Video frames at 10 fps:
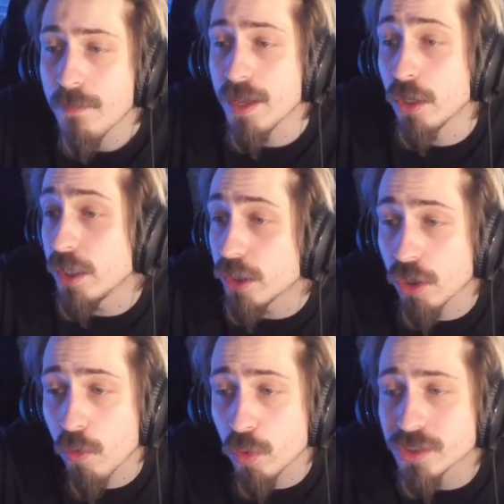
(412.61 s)
May only
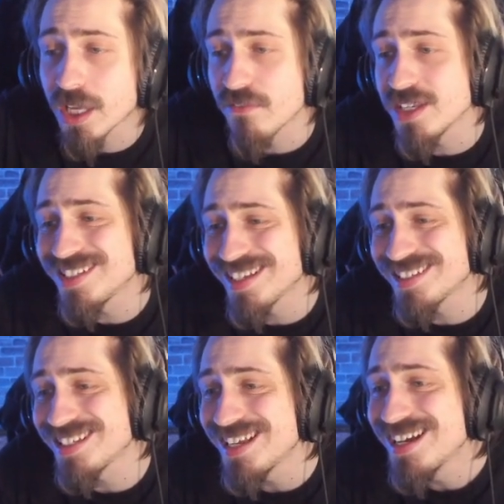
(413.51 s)
occur once every
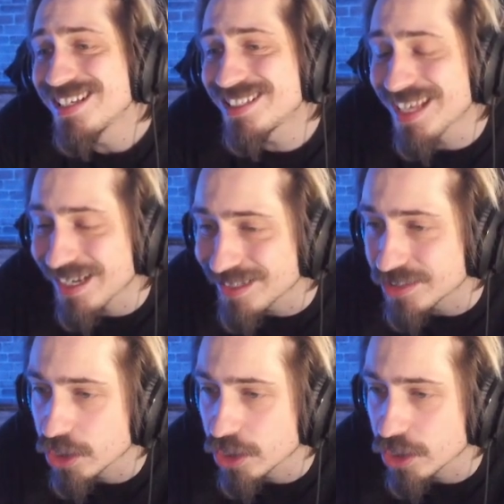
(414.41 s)
60 seconds.